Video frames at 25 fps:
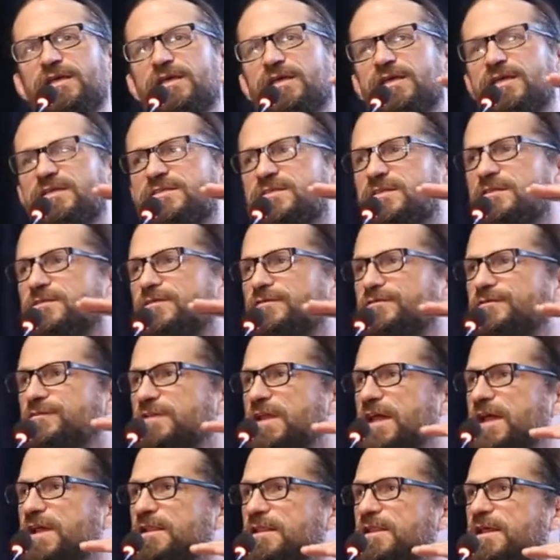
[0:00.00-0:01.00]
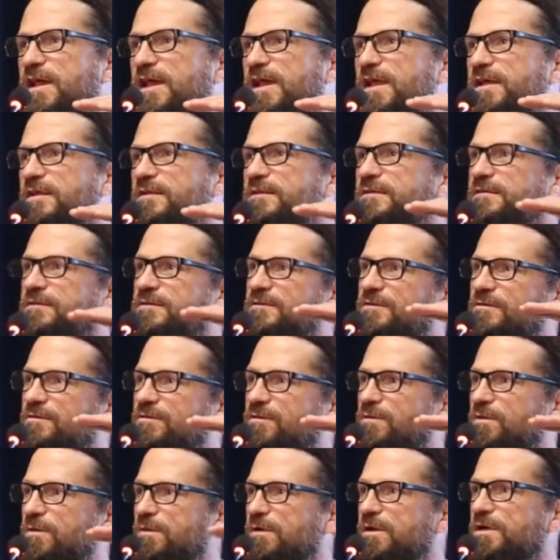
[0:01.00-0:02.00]
has either
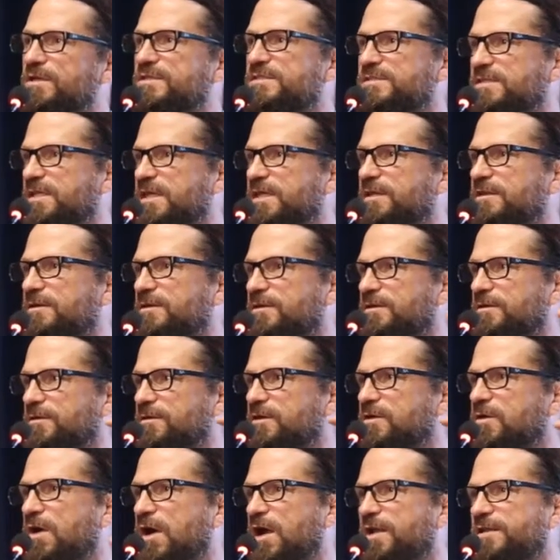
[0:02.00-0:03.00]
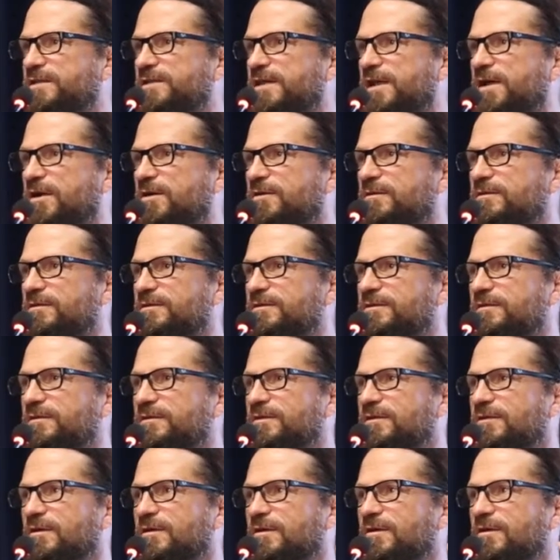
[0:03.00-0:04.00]
flatlined or gone down,
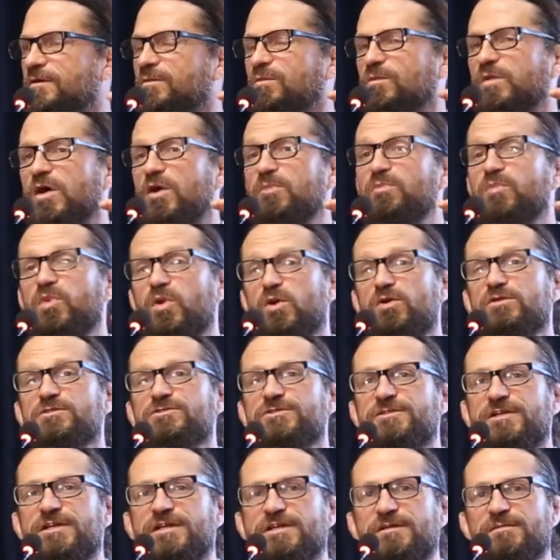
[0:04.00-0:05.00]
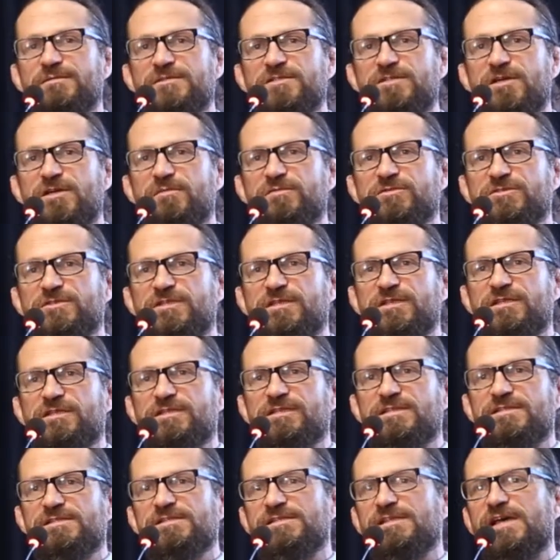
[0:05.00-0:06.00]
while poultry
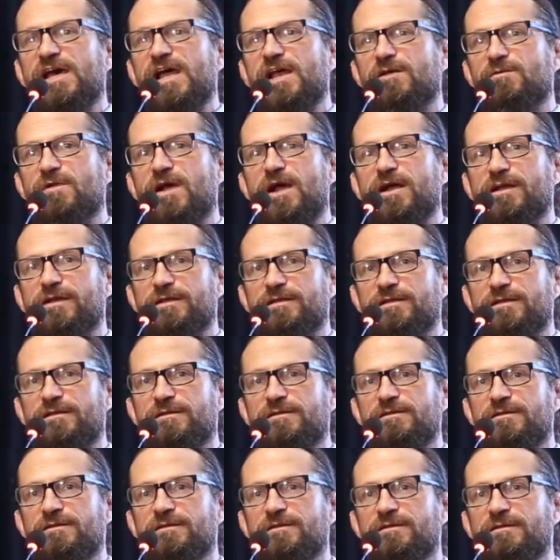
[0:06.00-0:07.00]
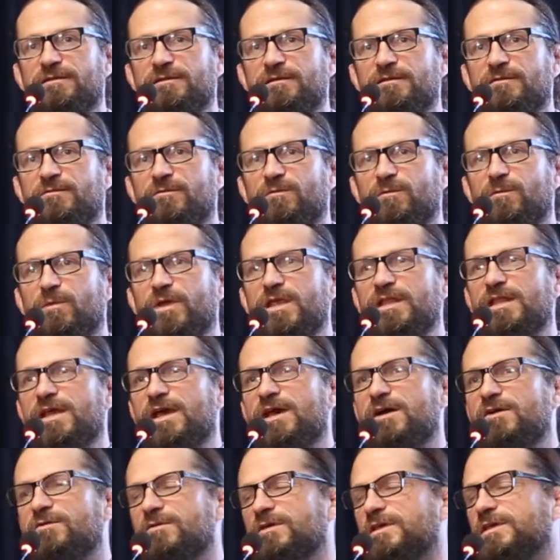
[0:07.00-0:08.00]
consumption has skyrocketed. We
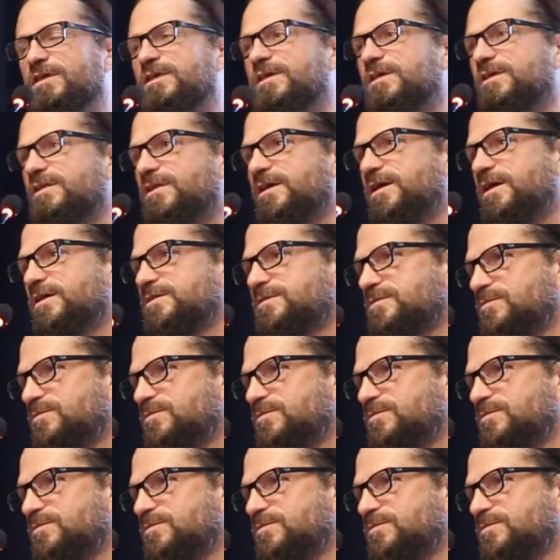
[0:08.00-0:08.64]
now eat, as